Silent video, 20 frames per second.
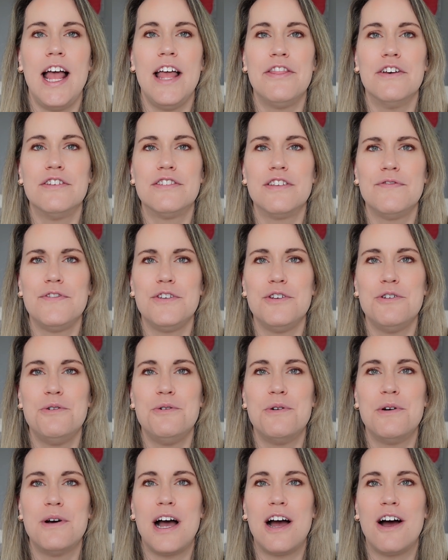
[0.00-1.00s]
And those of you
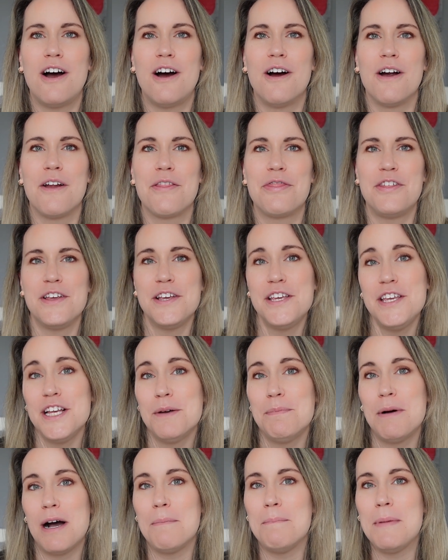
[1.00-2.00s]
who are
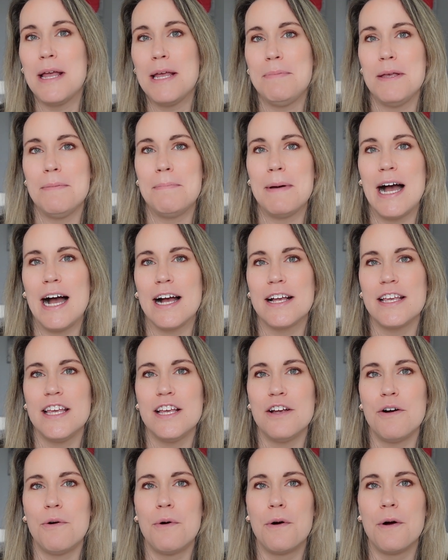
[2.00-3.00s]
thinking about maybe
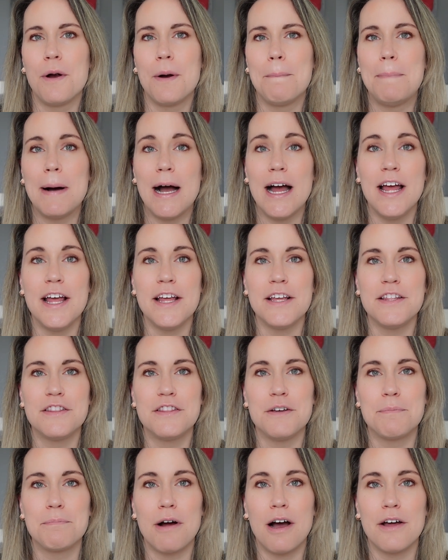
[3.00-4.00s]
backing or
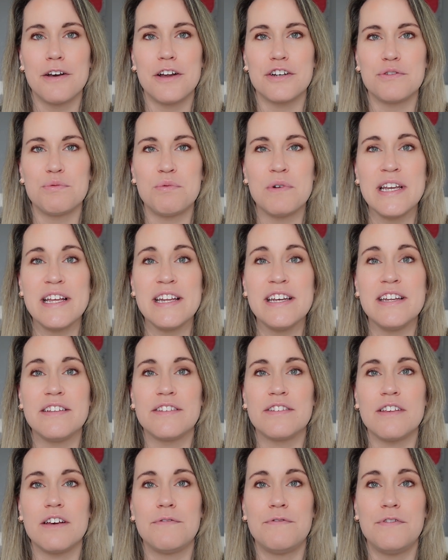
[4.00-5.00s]
buying the product when it
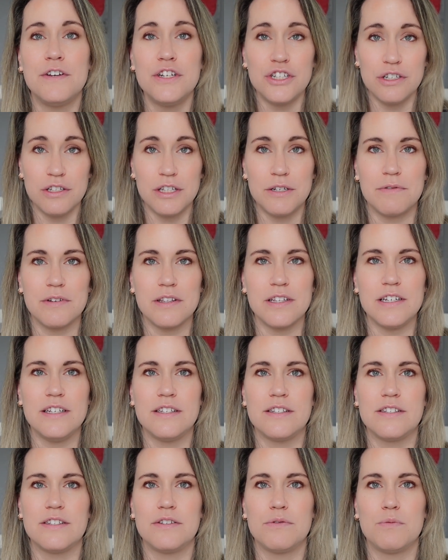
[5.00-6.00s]
is officially
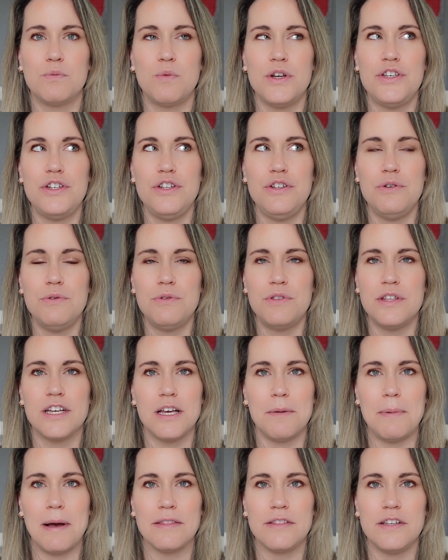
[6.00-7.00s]
released, what do you
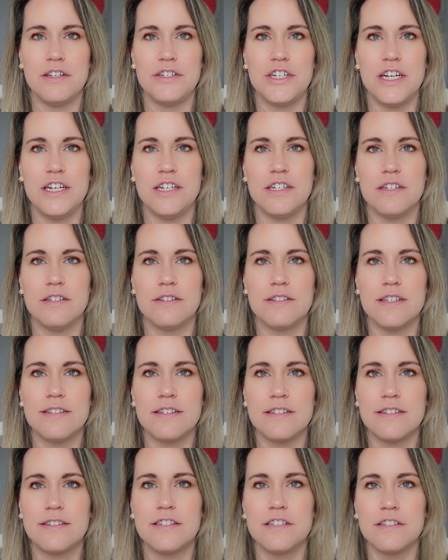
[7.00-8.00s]
think about these changes?
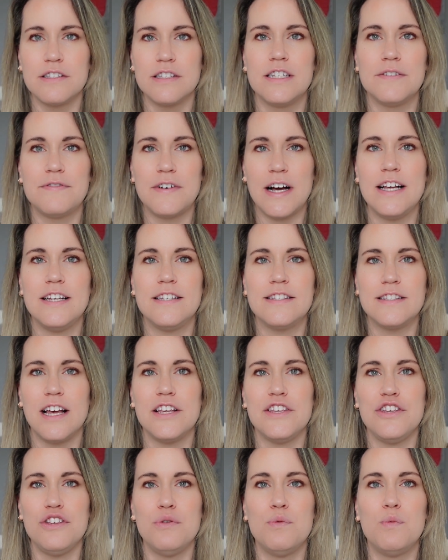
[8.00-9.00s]
Is it still a device
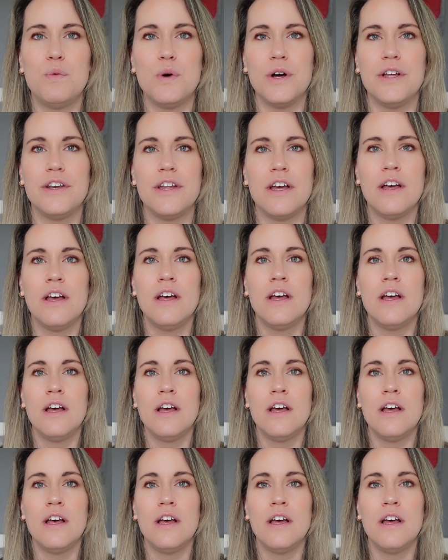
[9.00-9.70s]
that you would